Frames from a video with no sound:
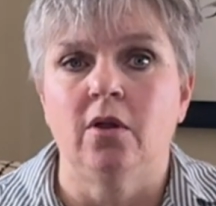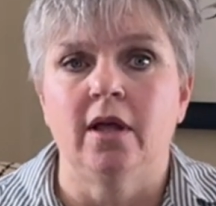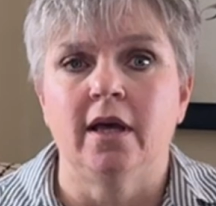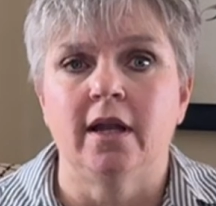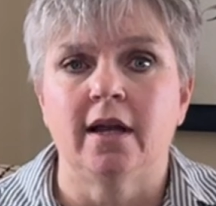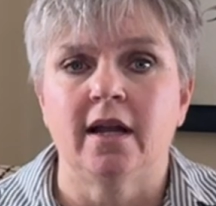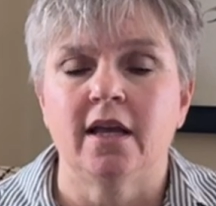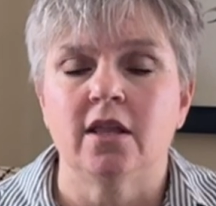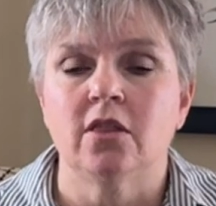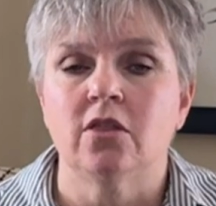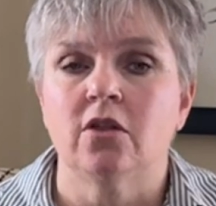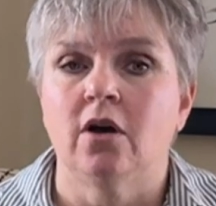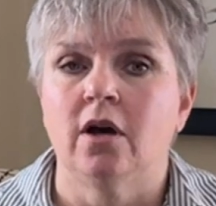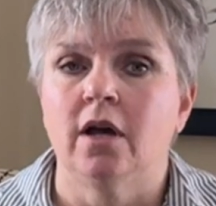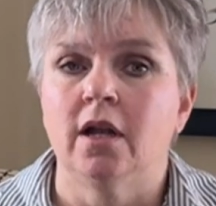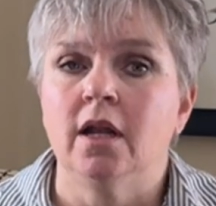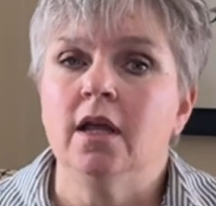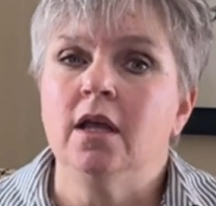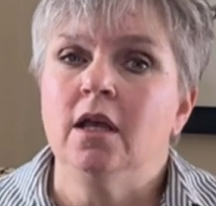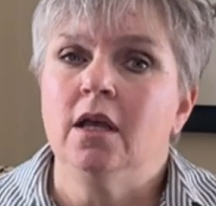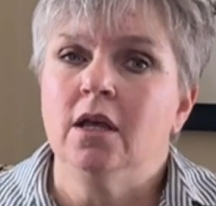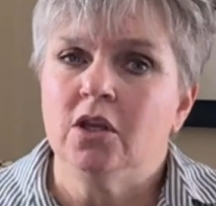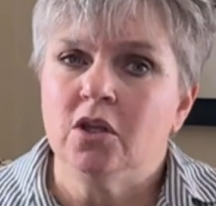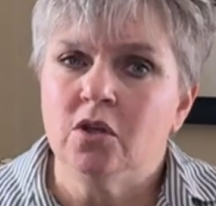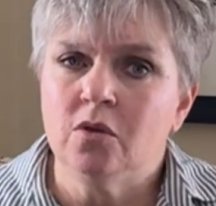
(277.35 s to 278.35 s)
And I thought
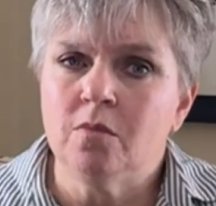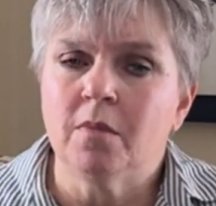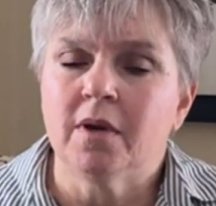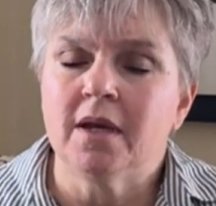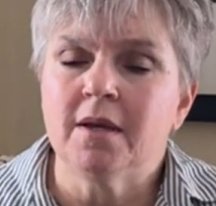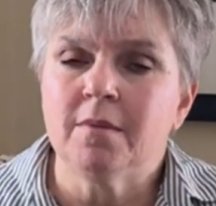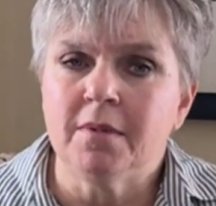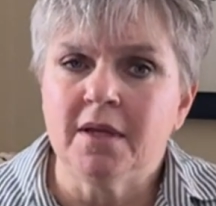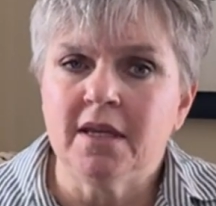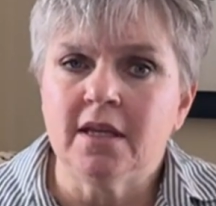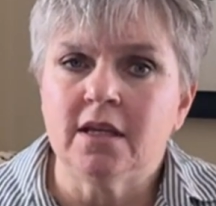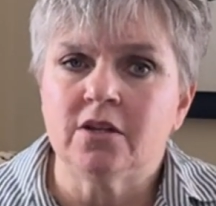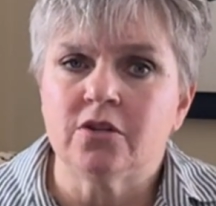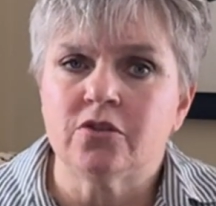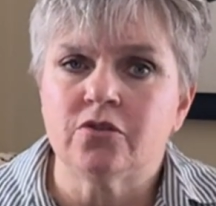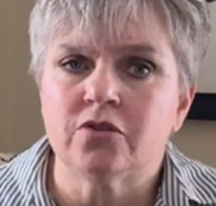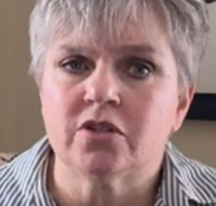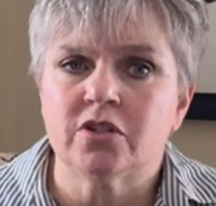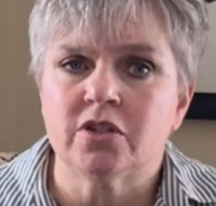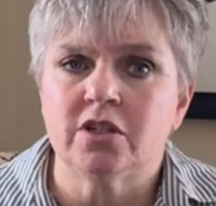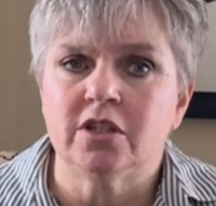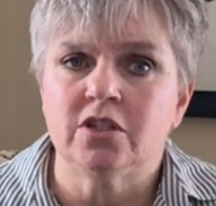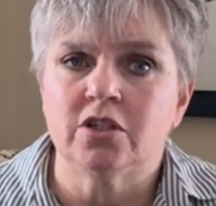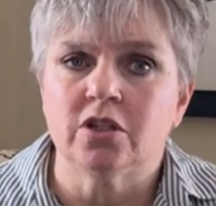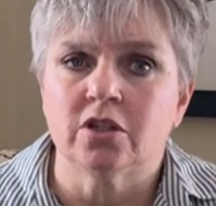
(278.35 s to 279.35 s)
you might be
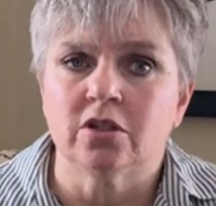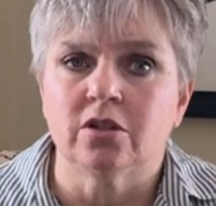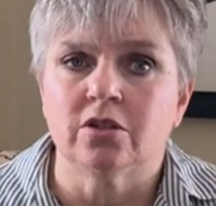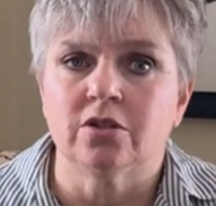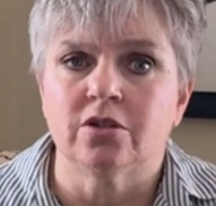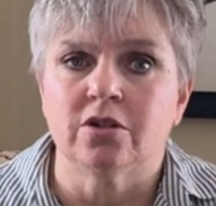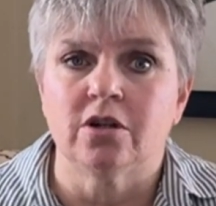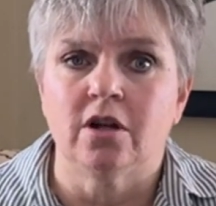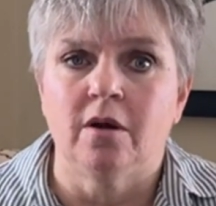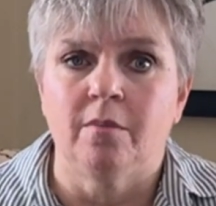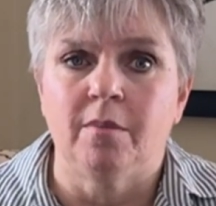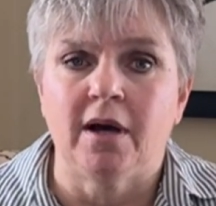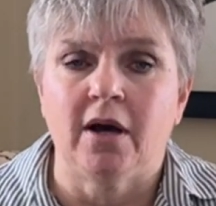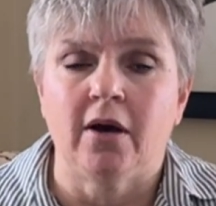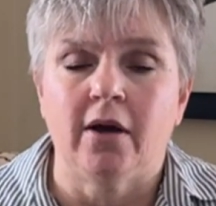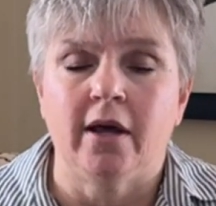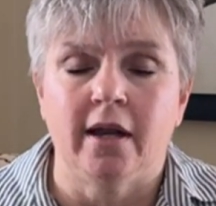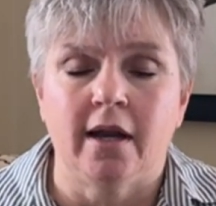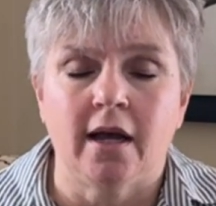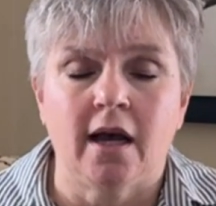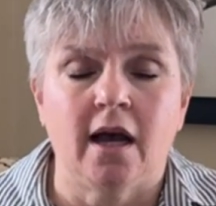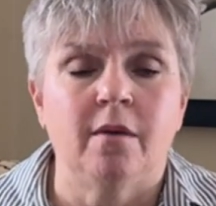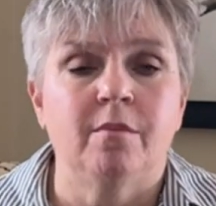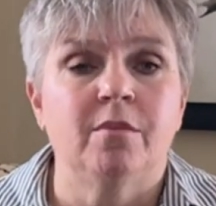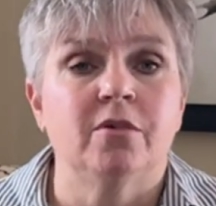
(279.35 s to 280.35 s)
interested to learn about an
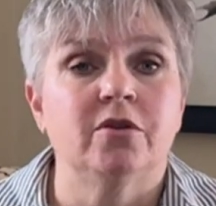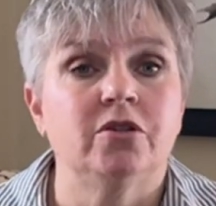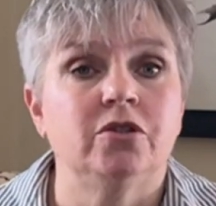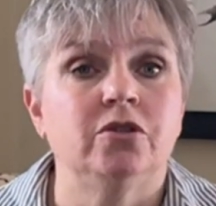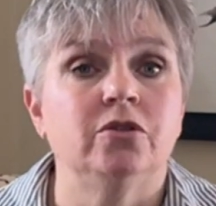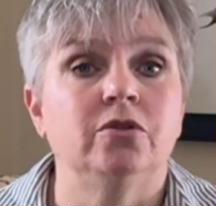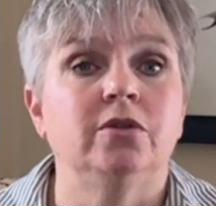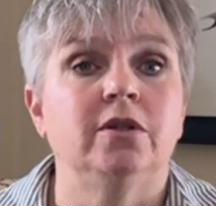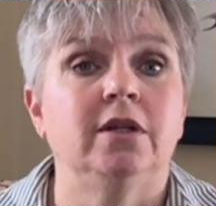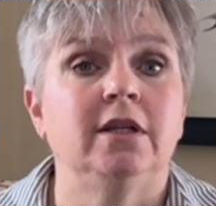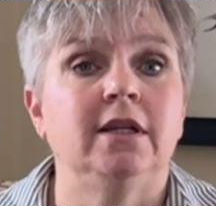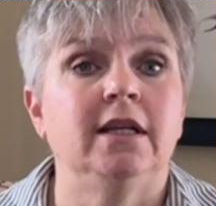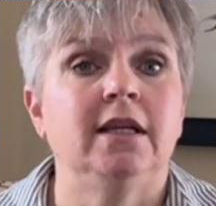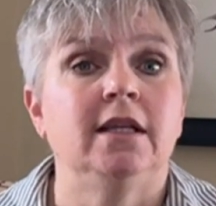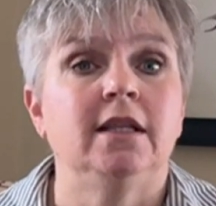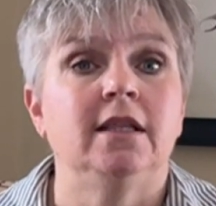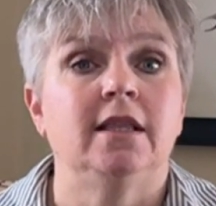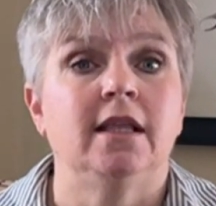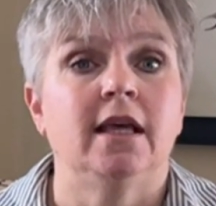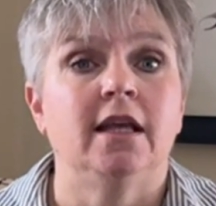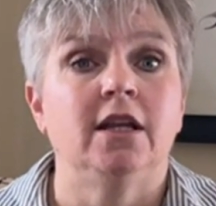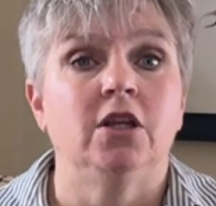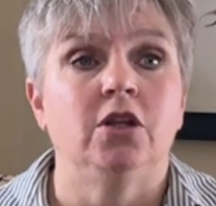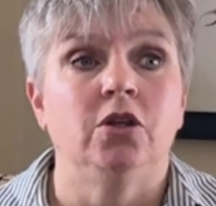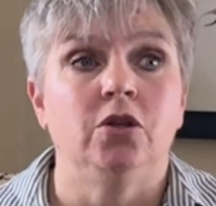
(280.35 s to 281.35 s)
opportunity
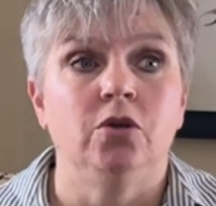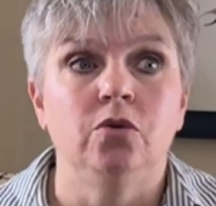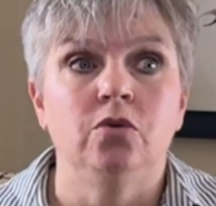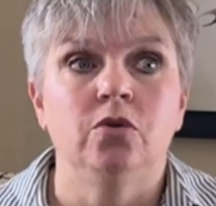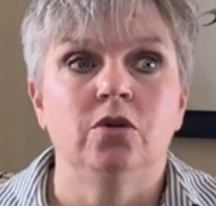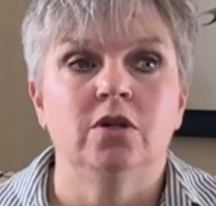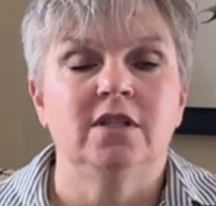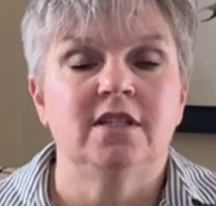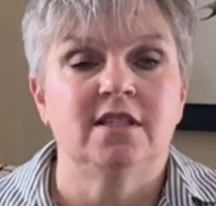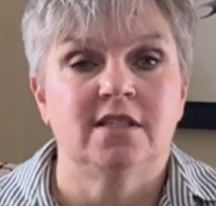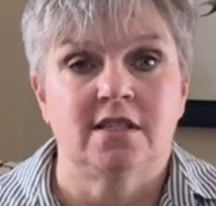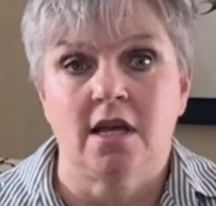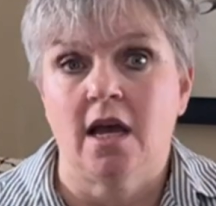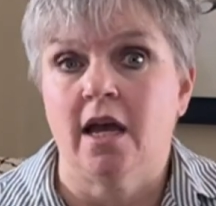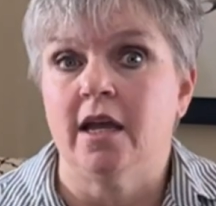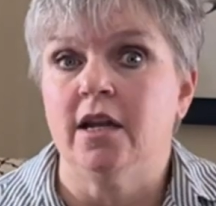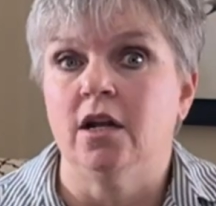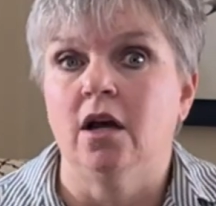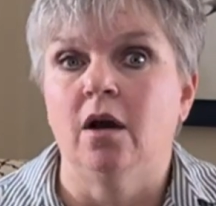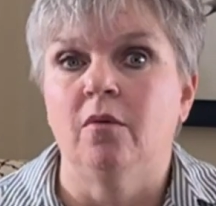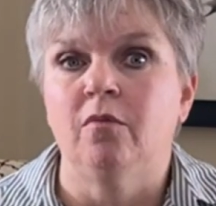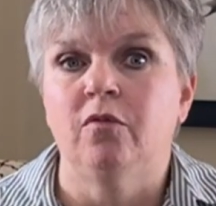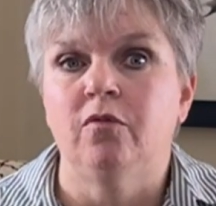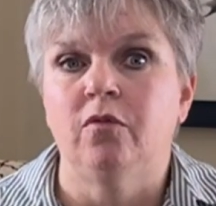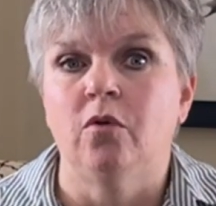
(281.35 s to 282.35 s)
that you could sign
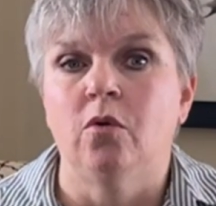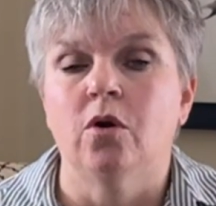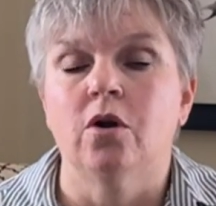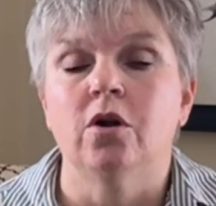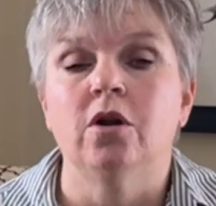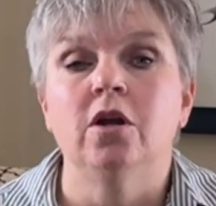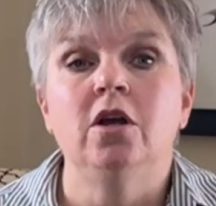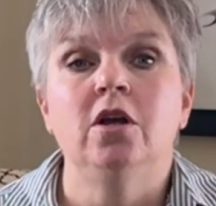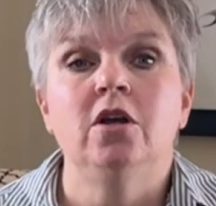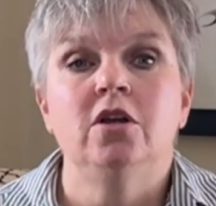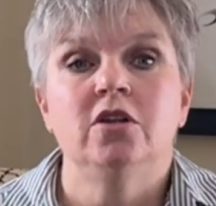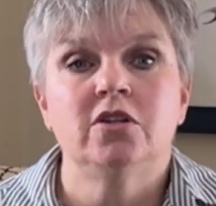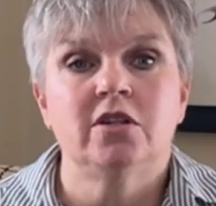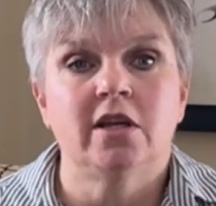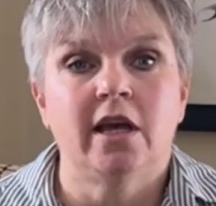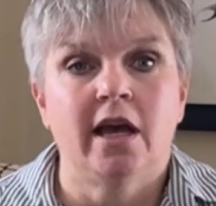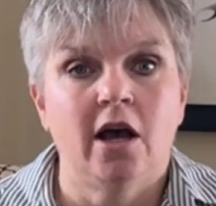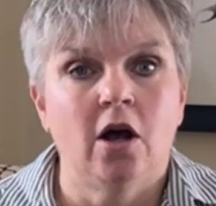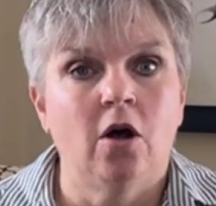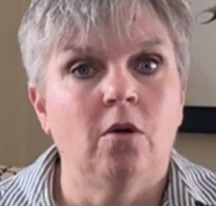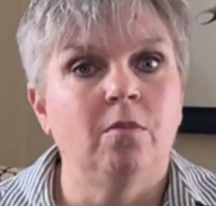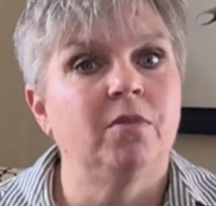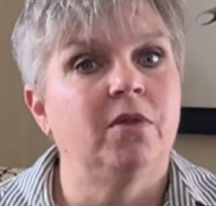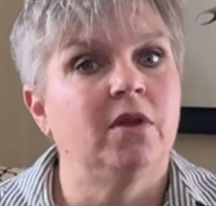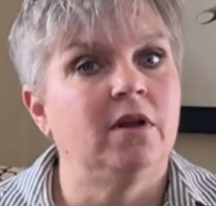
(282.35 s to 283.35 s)
up for to
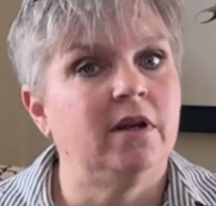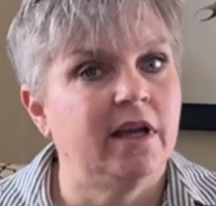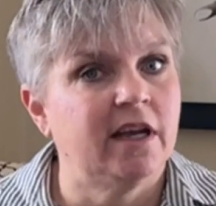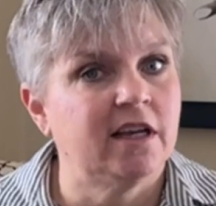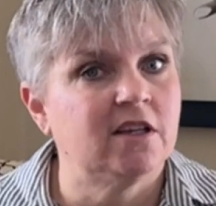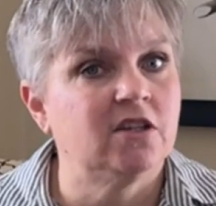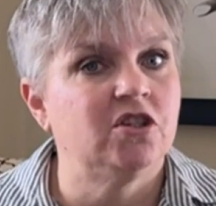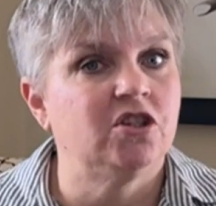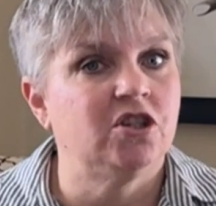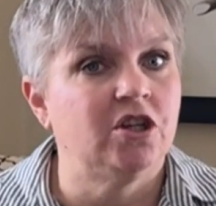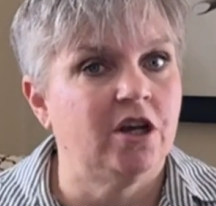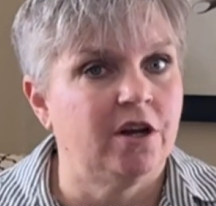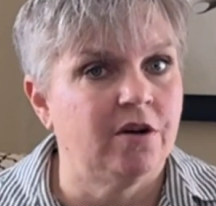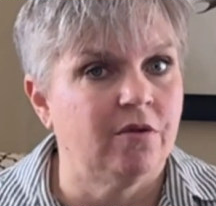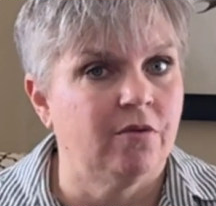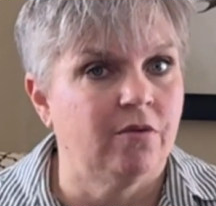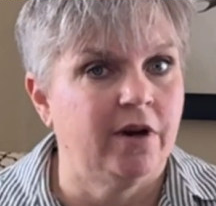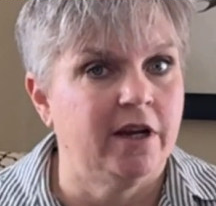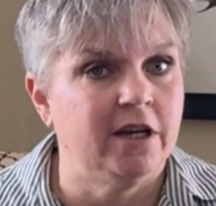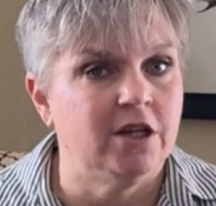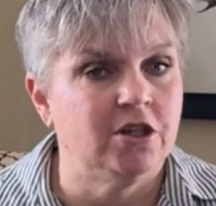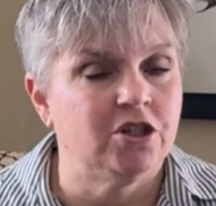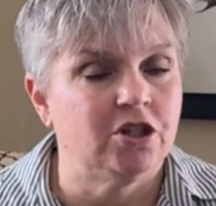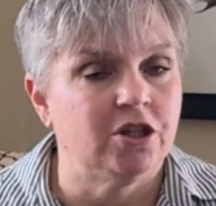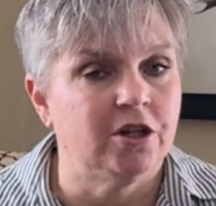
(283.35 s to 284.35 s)
help the next
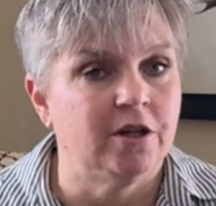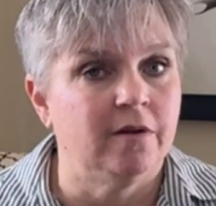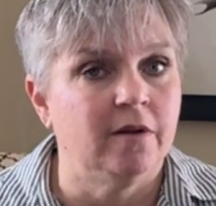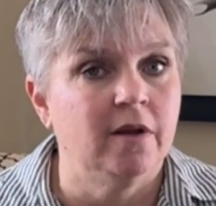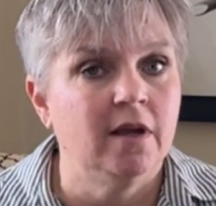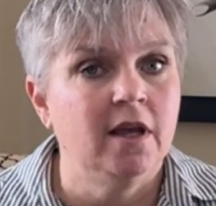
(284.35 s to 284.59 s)
generation.